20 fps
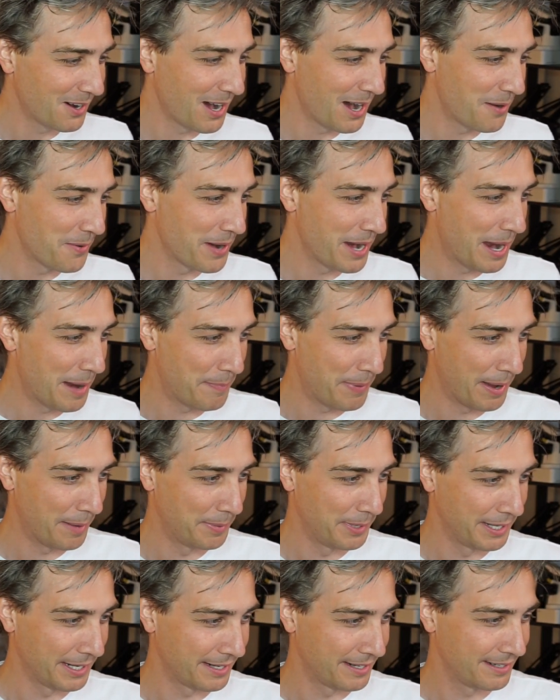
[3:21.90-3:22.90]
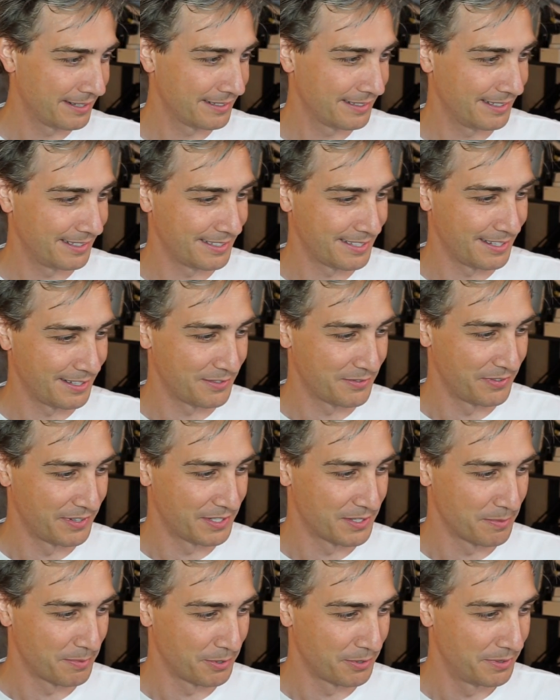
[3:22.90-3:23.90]
we are public. This is
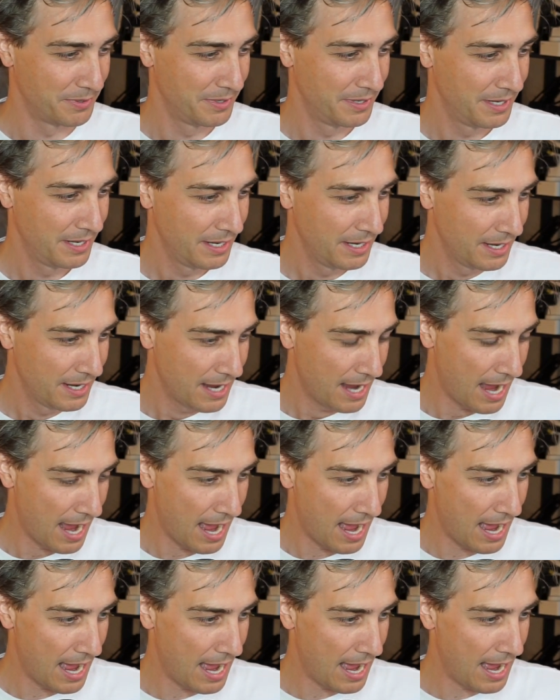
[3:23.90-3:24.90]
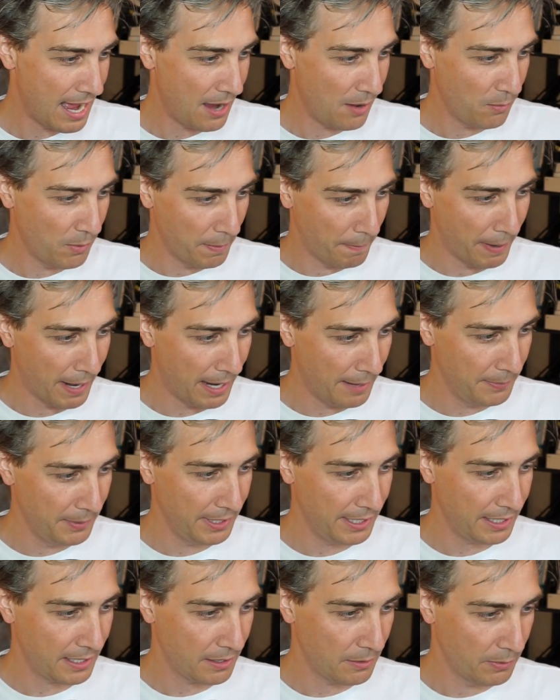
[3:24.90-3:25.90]
visible. We're
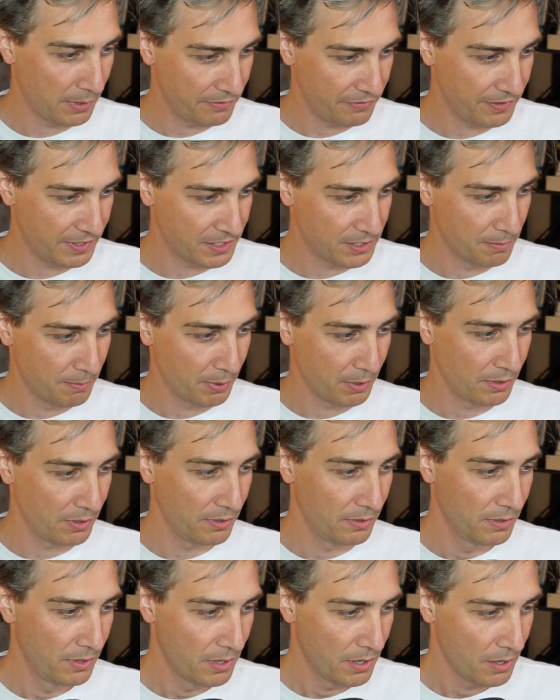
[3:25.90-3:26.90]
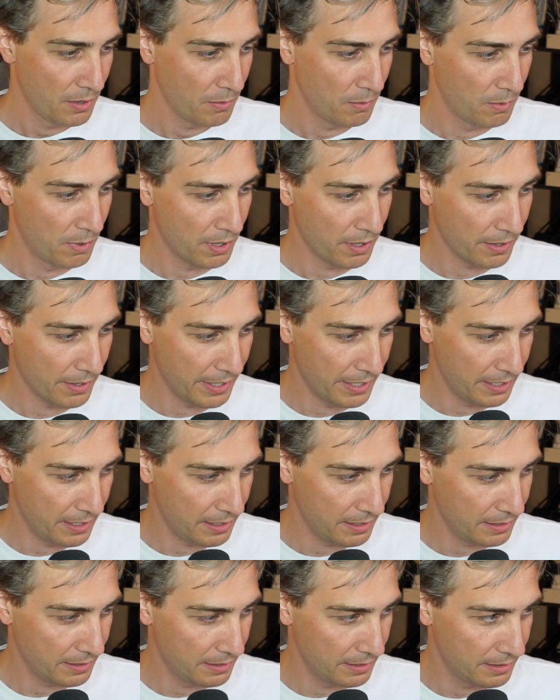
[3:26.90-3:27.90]
public, we're visible, we're
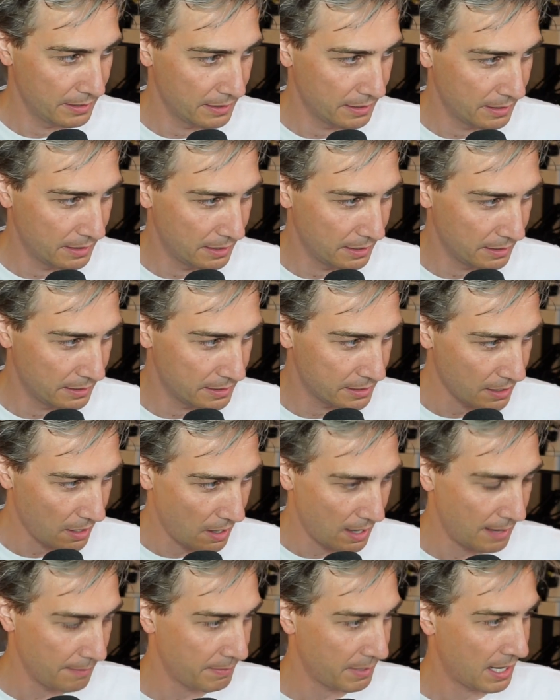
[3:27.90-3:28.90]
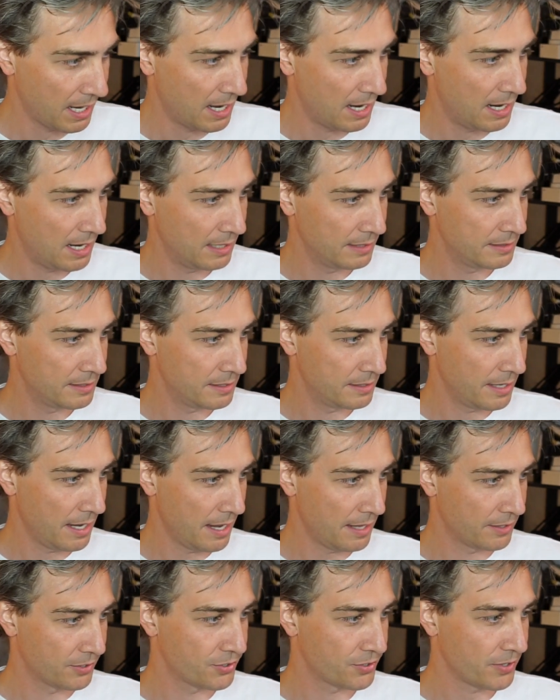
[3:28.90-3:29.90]
in the time cards.
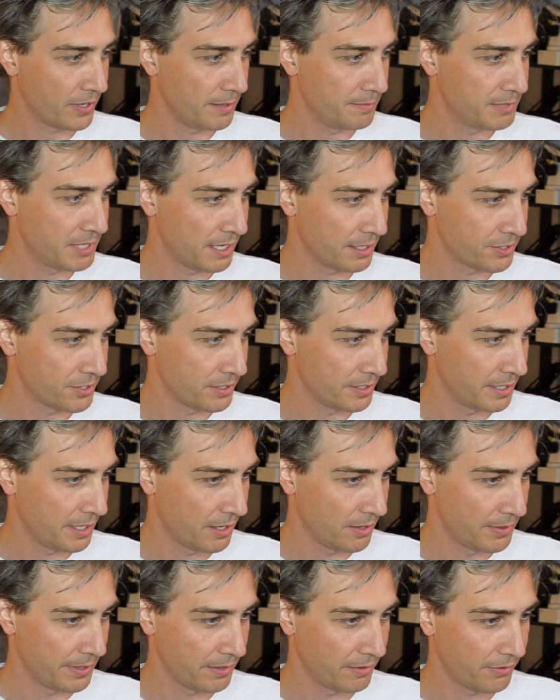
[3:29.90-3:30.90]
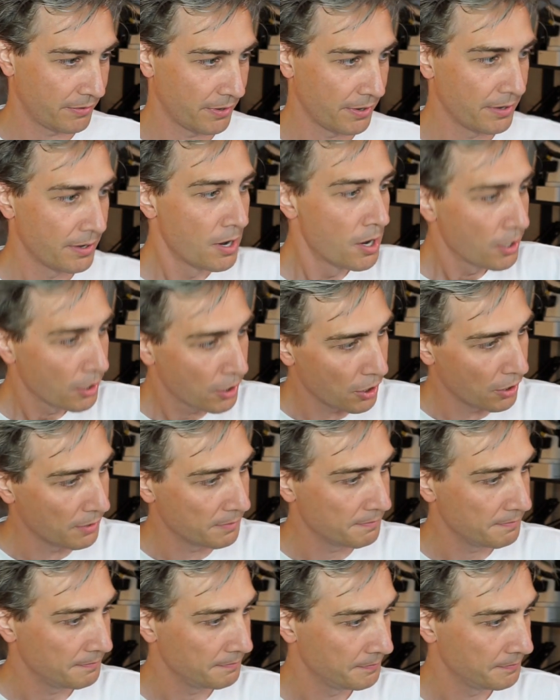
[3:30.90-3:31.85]
Yeah, the stream's actually going through. Cool.